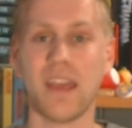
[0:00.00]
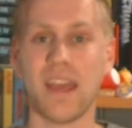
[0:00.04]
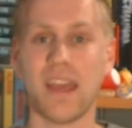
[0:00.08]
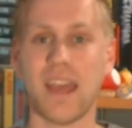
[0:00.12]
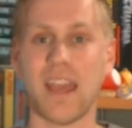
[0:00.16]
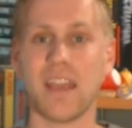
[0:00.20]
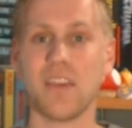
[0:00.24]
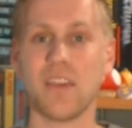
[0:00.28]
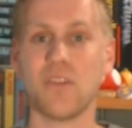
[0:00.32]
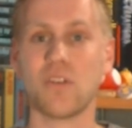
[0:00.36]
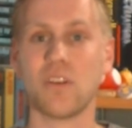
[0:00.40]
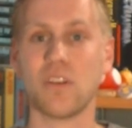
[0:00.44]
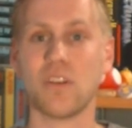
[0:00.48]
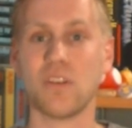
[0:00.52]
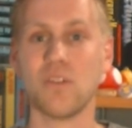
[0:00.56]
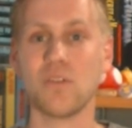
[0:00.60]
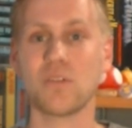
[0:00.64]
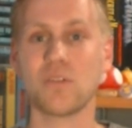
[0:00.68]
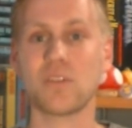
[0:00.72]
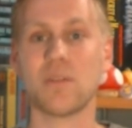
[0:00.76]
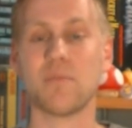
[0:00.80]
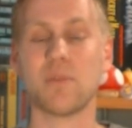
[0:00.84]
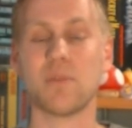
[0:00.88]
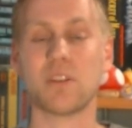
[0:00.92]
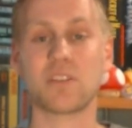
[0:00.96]
and you can
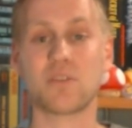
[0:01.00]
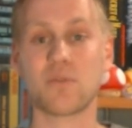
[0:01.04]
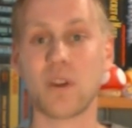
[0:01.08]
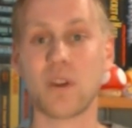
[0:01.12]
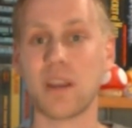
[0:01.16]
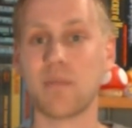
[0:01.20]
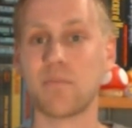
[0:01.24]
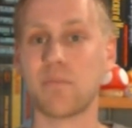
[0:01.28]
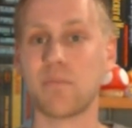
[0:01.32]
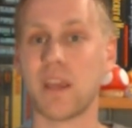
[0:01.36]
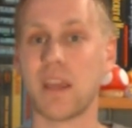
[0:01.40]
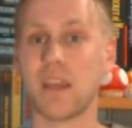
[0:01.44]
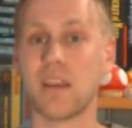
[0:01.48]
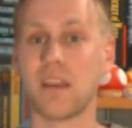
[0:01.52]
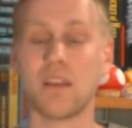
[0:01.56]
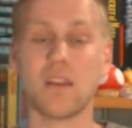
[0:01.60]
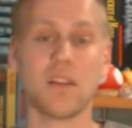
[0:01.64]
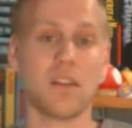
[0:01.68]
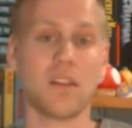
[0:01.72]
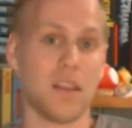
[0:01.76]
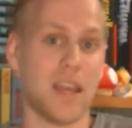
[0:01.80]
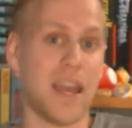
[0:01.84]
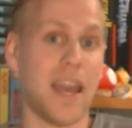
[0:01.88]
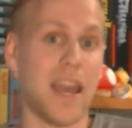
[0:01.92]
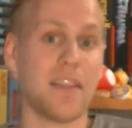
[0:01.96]
use them as trade bait,
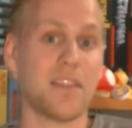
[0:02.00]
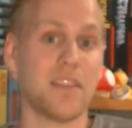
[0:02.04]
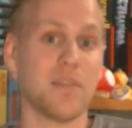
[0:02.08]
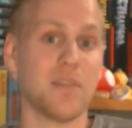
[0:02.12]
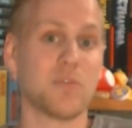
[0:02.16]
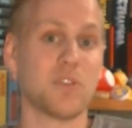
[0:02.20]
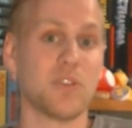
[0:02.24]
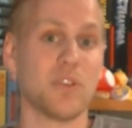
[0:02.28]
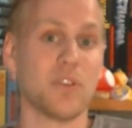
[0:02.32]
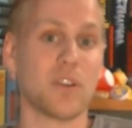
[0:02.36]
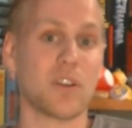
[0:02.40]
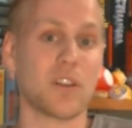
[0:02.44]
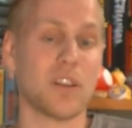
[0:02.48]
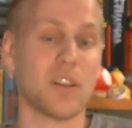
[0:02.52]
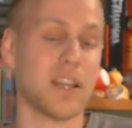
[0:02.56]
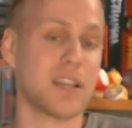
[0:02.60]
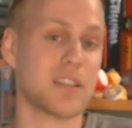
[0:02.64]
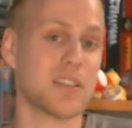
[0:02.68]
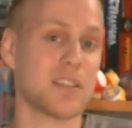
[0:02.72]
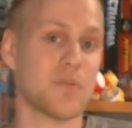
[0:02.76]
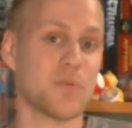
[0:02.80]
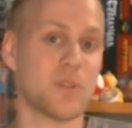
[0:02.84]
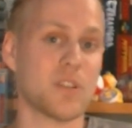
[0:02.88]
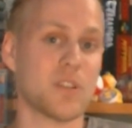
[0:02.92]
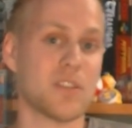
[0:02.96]
add them to your
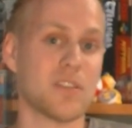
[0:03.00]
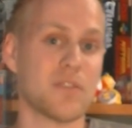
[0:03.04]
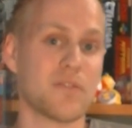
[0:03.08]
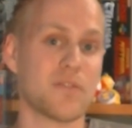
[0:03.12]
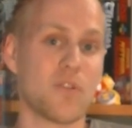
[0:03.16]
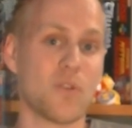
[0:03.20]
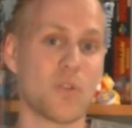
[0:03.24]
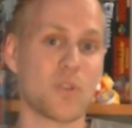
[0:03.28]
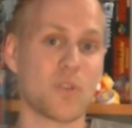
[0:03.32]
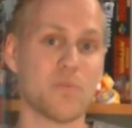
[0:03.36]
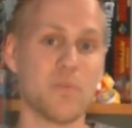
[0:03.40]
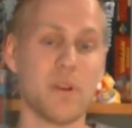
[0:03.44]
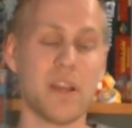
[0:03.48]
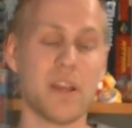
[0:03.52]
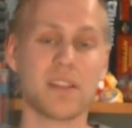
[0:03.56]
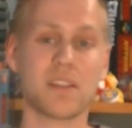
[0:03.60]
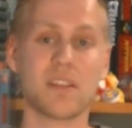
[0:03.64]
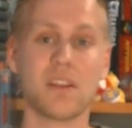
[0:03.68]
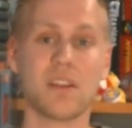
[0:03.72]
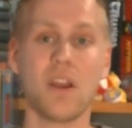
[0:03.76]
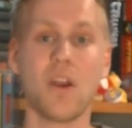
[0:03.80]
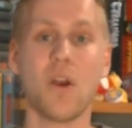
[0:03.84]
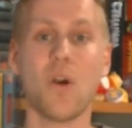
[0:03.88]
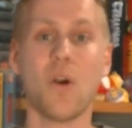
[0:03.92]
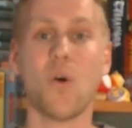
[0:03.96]
collection, which is of course best,